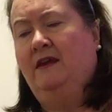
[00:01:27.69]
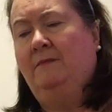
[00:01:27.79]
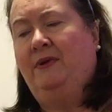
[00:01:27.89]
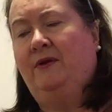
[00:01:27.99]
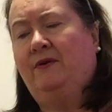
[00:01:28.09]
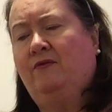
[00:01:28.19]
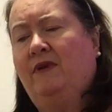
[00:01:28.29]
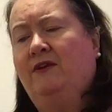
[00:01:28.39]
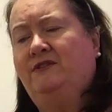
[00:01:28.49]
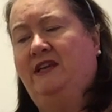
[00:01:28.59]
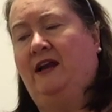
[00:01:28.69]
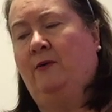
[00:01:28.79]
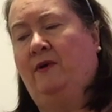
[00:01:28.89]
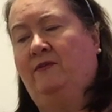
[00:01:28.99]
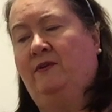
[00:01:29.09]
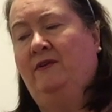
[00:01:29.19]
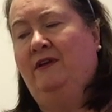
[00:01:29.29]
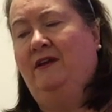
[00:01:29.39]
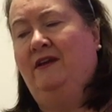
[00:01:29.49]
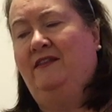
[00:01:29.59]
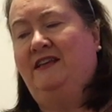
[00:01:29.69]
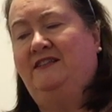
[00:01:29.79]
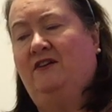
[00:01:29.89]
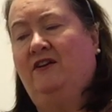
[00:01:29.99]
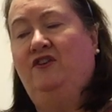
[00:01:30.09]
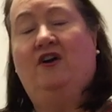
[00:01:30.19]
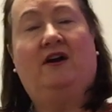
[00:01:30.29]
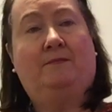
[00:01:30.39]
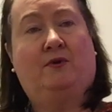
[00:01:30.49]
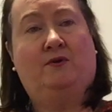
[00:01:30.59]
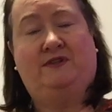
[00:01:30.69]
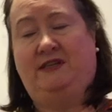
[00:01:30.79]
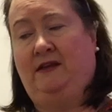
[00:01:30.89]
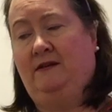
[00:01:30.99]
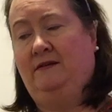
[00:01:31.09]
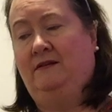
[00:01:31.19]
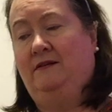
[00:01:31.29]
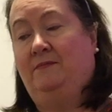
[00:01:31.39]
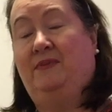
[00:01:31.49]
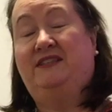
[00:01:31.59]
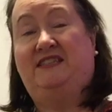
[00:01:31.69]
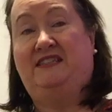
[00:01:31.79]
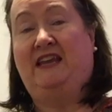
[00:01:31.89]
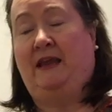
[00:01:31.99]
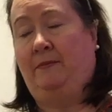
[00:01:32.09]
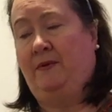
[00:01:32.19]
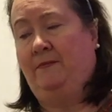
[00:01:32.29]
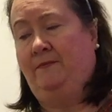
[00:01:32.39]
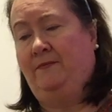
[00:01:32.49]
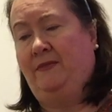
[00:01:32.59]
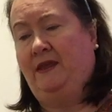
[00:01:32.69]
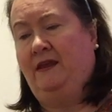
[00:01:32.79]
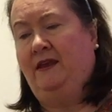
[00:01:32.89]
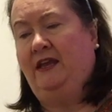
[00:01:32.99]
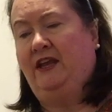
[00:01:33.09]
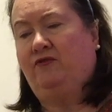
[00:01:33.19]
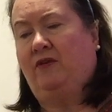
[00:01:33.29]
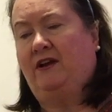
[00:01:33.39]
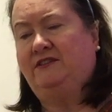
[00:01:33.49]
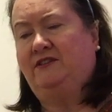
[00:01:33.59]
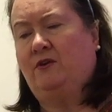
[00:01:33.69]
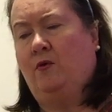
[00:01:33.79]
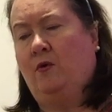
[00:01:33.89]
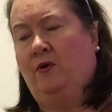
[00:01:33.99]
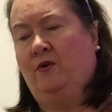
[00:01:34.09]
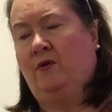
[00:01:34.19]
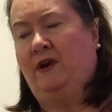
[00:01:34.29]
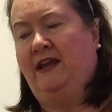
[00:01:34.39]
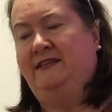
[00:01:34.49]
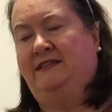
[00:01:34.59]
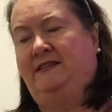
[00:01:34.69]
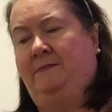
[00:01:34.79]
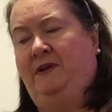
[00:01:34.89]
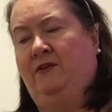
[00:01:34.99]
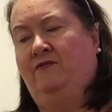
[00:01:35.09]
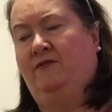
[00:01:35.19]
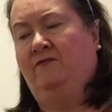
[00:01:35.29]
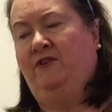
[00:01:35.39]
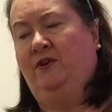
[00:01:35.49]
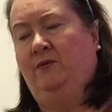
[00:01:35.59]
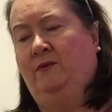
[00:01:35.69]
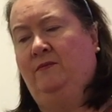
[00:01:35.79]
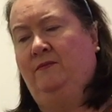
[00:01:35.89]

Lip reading: Peering around it, however, they saw not Percy, but Snape. He crossed the corridor and disappeared from view.